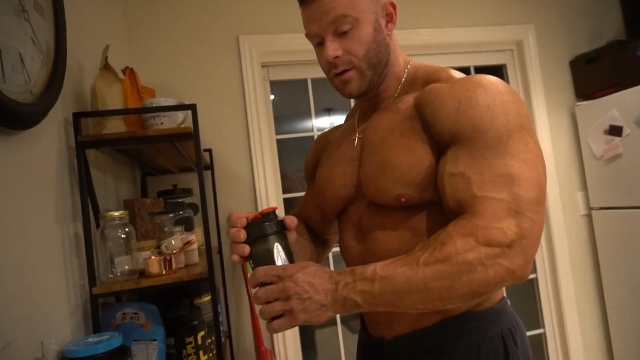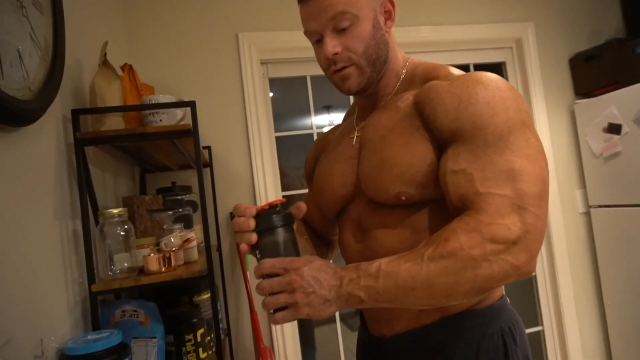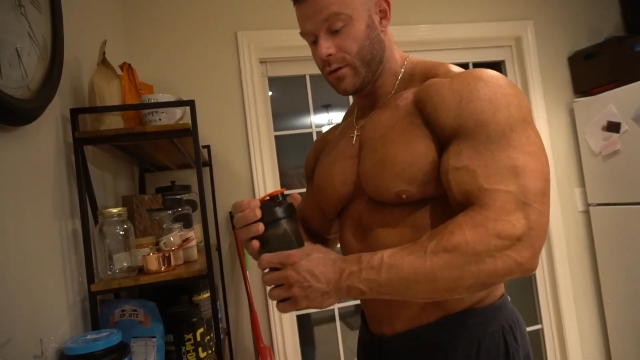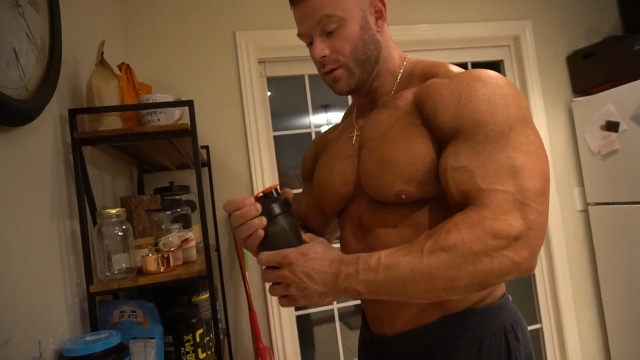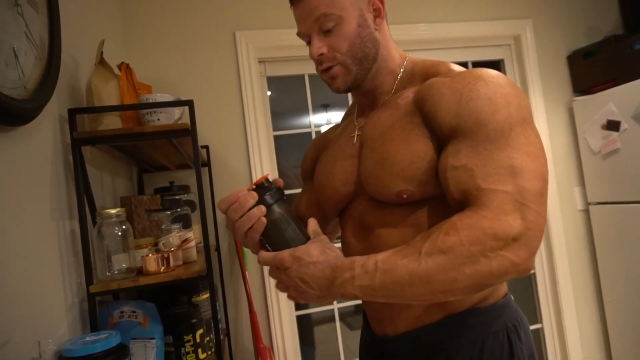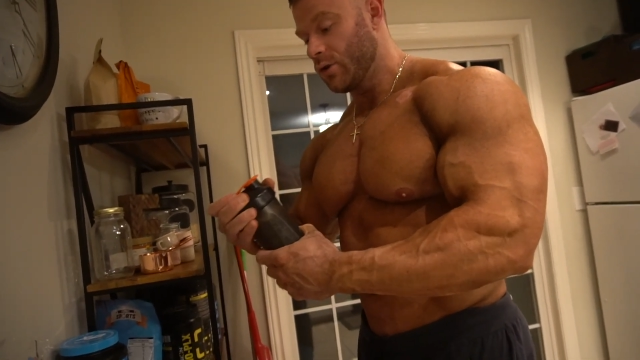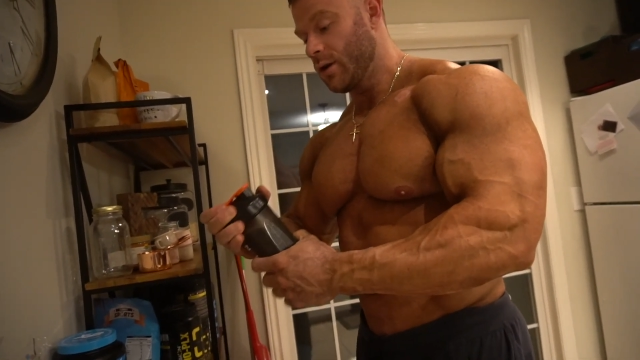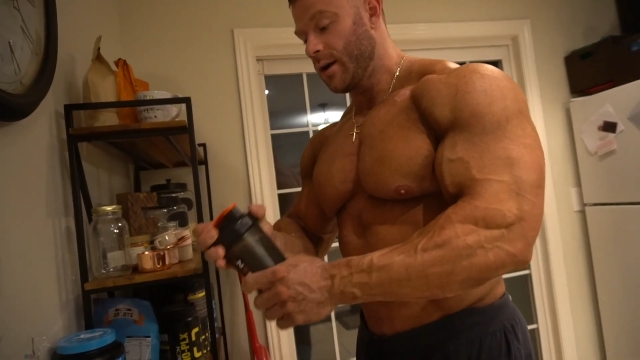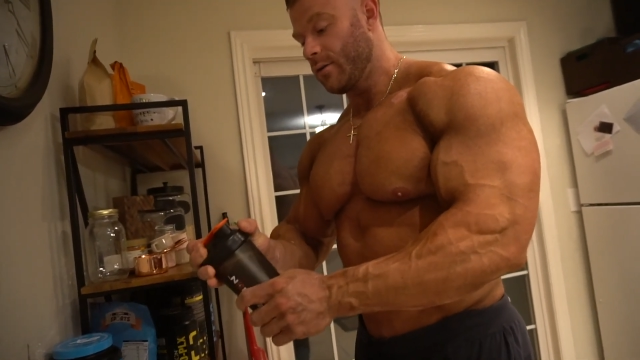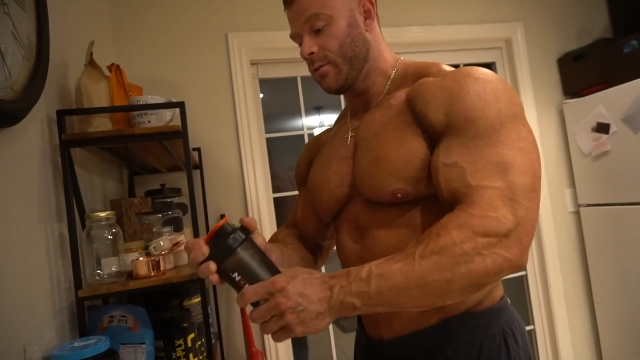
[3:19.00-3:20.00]
So I'll show you
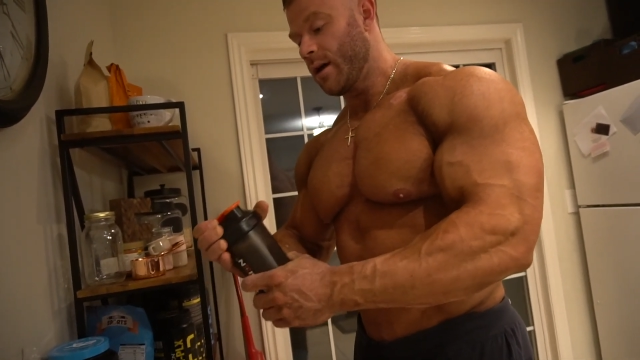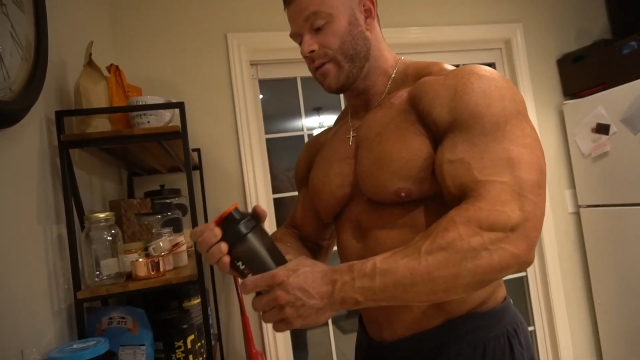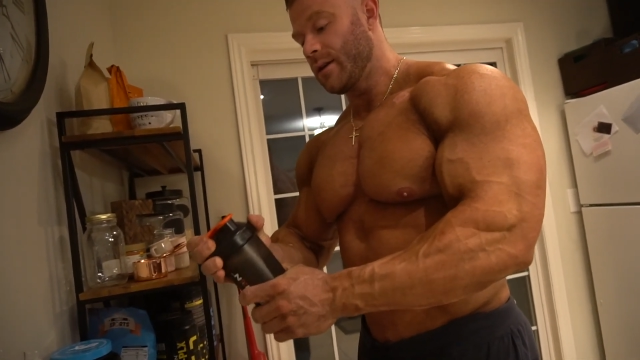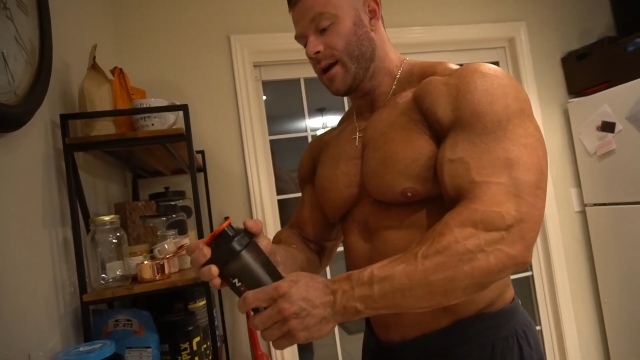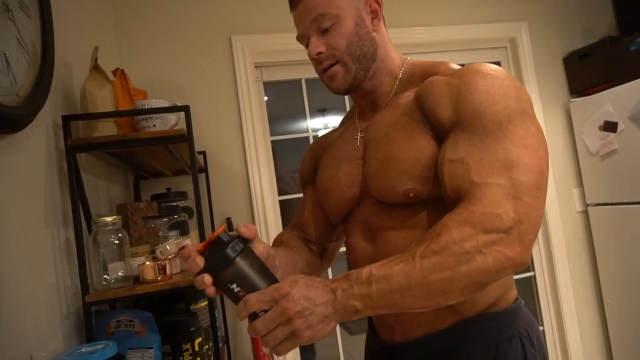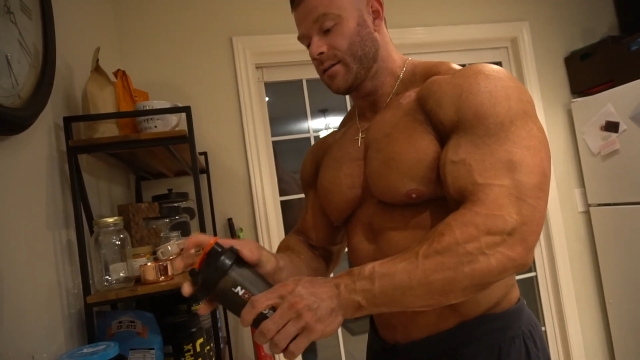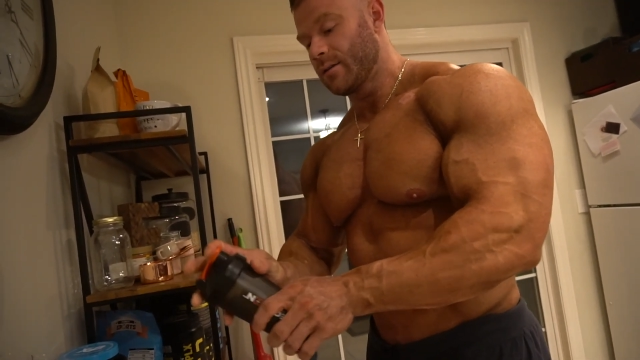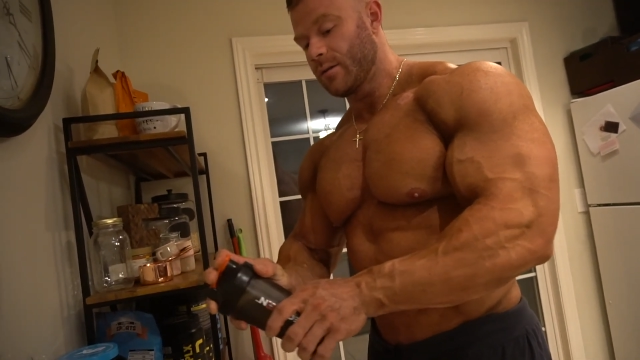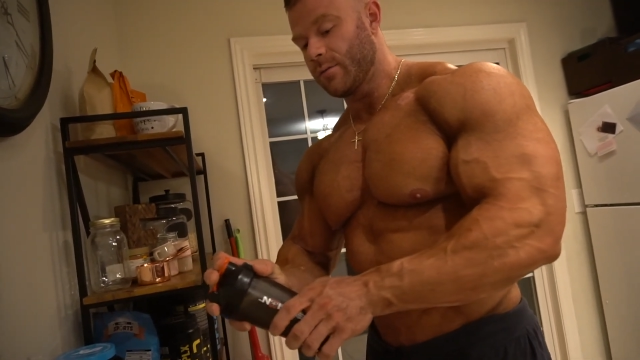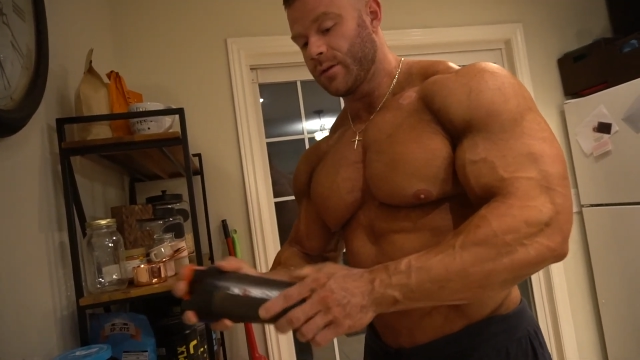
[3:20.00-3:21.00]
guys what I'm having next.
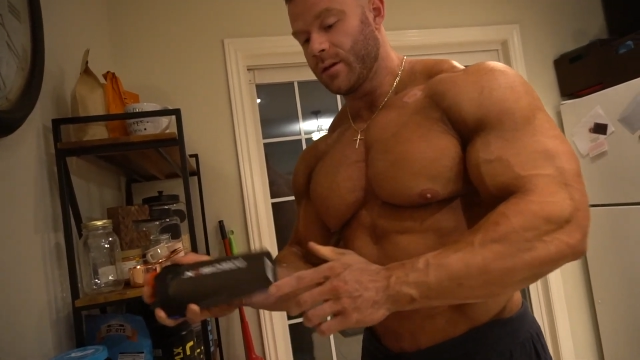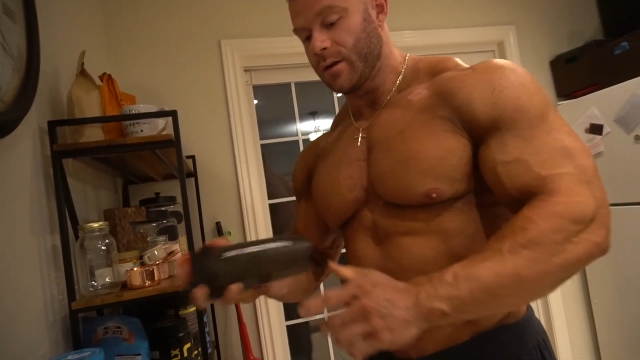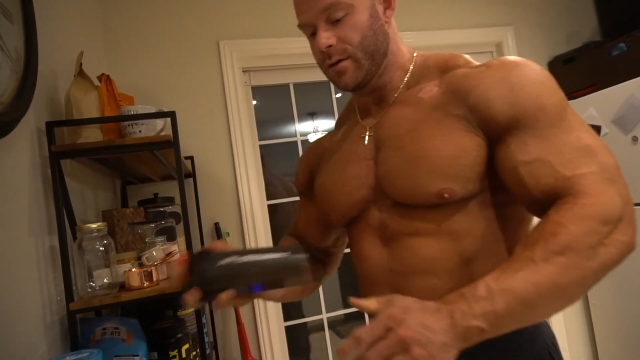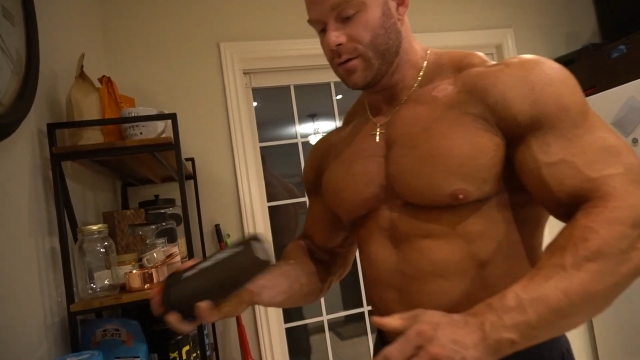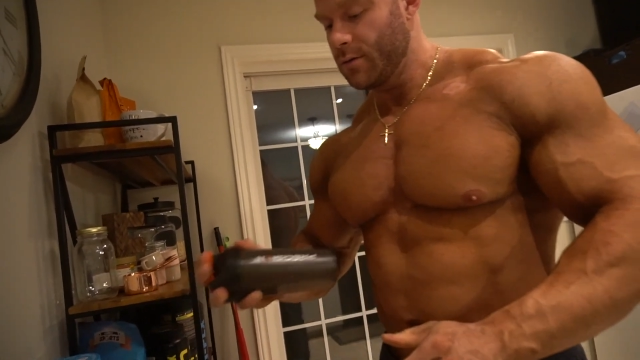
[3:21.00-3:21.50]
So I'm just going to